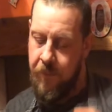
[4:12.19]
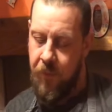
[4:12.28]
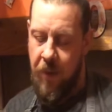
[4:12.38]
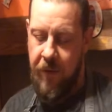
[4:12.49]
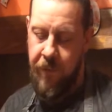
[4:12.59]

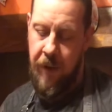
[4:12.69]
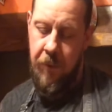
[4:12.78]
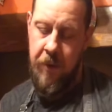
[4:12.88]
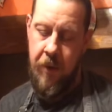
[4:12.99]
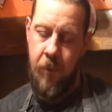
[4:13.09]
bread
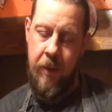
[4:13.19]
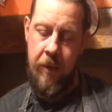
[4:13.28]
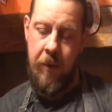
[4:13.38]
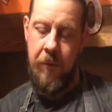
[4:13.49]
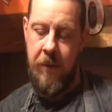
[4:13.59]
flour that we
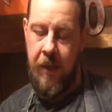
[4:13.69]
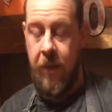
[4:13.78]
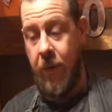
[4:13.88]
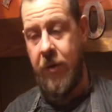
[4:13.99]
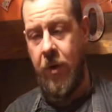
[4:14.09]
use in
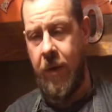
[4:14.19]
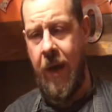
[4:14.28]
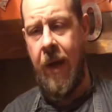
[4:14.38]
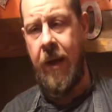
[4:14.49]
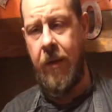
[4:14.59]
the restaurant that
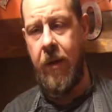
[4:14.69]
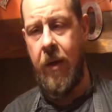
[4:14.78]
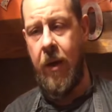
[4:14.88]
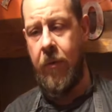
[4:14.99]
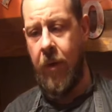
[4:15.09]
I
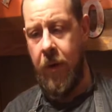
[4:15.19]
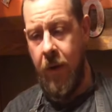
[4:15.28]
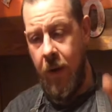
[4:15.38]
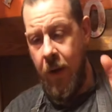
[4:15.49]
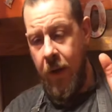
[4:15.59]
run,
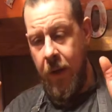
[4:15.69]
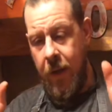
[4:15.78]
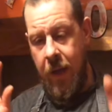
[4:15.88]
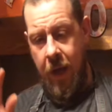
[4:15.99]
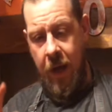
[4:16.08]

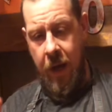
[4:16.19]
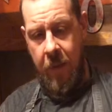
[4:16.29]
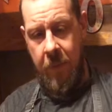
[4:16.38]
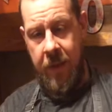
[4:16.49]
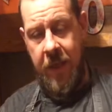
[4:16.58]

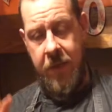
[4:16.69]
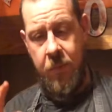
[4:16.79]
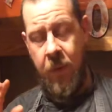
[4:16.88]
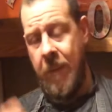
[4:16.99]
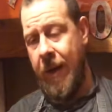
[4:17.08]
and
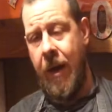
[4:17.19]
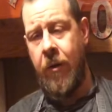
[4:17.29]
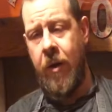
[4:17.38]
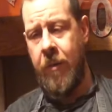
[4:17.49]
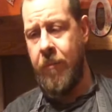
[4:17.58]
we make our
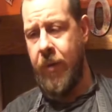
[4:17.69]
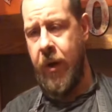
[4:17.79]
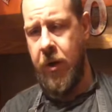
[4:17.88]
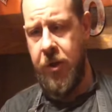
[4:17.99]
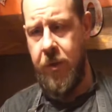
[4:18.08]
own
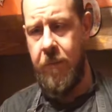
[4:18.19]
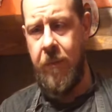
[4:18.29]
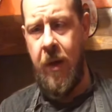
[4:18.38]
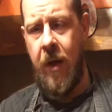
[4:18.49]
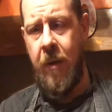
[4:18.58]
brioche
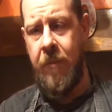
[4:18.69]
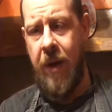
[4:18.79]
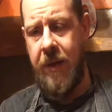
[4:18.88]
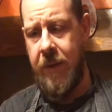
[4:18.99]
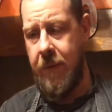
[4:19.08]

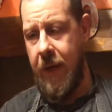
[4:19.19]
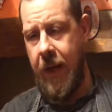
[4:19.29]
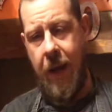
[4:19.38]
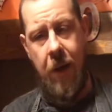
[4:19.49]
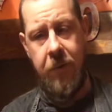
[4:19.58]
bread
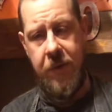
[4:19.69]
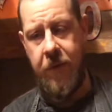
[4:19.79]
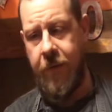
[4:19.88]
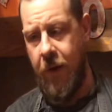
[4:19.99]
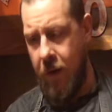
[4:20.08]
in-house
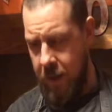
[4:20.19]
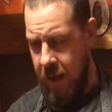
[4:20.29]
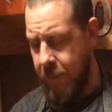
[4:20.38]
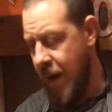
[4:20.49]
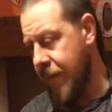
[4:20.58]
for
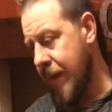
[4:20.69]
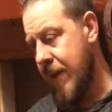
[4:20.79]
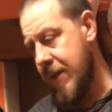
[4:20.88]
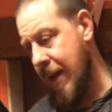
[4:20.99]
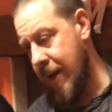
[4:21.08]
our
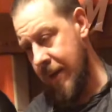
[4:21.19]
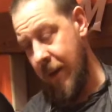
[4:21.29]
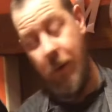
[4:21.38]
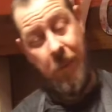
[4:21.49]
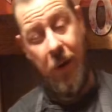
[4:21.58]
parfaits and
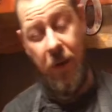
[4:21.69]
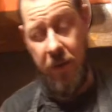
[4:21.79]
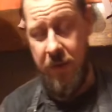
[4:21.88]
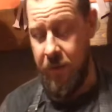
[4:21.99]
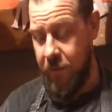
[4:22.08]
our
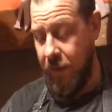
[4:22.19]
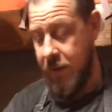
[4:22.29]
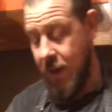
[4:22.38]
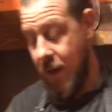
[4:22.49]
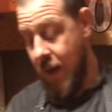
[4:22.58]
burgers and other things.
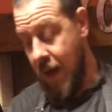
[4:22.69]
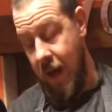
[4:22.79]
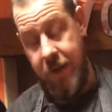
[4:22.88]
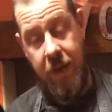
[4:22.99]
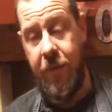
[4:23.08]

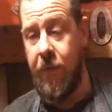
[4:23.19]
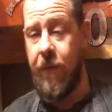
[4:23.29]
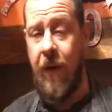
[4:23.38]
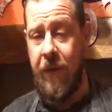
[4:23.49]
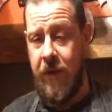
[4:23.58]
And
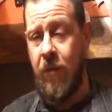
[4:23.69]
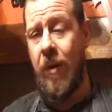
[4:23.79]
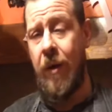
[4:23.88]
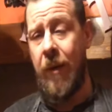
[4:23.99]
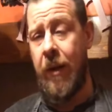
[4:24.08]
T55 is a
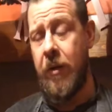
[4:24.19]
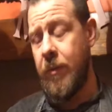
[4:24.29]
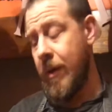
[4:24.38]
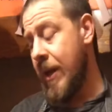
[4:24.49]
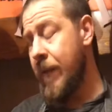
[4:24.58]
really good
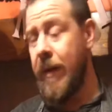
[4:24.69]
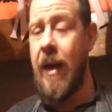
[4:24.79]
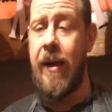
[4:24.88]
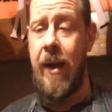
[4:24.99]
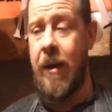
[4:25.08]
one. If you
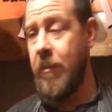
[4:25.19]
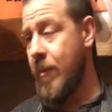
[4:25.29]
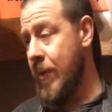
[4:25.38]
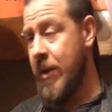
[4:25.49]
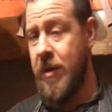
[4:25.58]
can't get it,
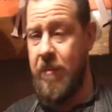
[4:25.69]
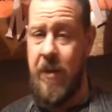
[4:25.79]
which